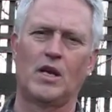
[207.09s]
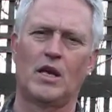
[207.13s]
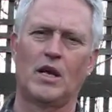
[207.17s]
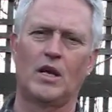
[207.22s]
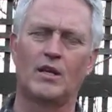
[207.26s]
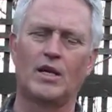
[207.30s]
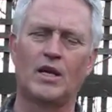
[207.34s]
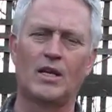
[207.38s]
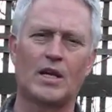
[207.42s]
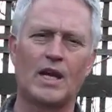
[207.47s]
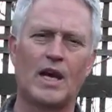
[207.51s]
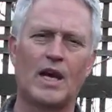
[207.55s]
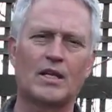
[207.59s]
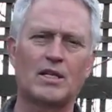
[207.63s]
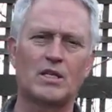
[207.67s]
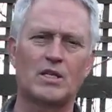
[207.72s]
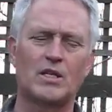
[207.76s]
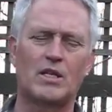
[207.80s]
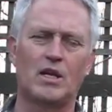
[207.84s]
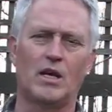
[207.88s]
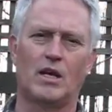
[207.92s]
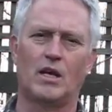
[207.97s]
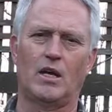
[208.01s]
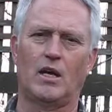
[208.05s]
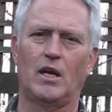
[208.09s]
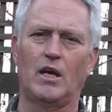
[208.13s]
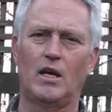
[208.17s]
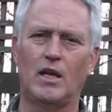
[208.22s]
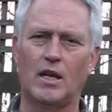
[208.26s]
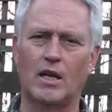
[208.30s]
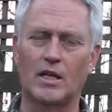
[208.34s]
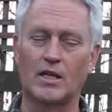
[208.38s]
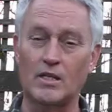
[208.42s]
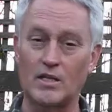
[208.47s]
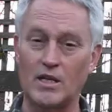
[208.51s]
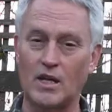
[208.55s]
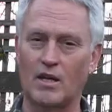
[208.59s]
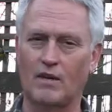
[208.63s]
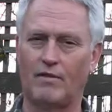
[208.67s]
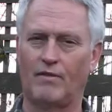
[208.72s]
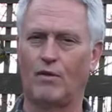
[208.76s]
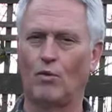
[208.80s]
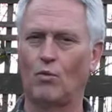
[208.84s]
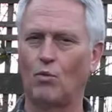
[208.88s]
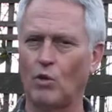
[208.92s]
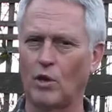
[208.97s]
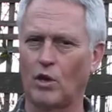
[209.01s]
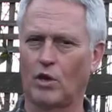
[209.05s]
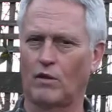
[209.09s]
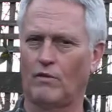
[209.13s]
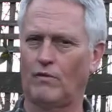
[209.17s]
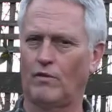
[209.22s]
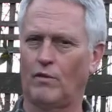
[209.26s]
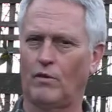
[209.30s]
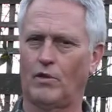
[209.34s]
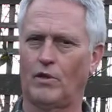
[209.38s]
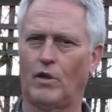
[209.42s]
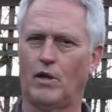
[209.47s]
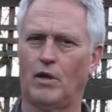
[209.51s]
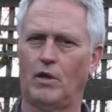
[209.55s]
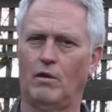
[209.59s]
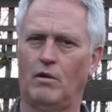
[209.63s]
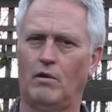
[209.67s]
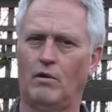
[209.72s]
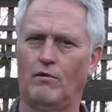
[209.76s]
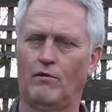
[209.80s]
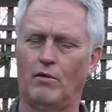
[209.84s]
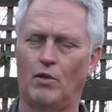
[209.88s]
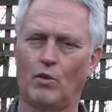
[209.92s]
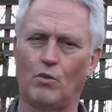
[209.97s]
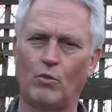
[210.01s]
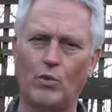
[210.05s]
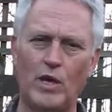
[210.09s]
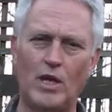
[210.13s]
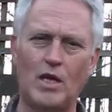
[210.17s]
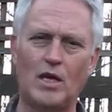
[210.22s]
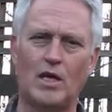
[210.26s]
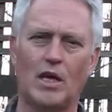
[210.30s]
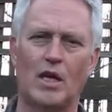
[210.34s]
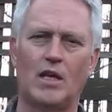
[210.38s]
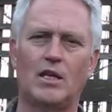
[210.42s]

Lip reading: And then that's the extent of the work for the week.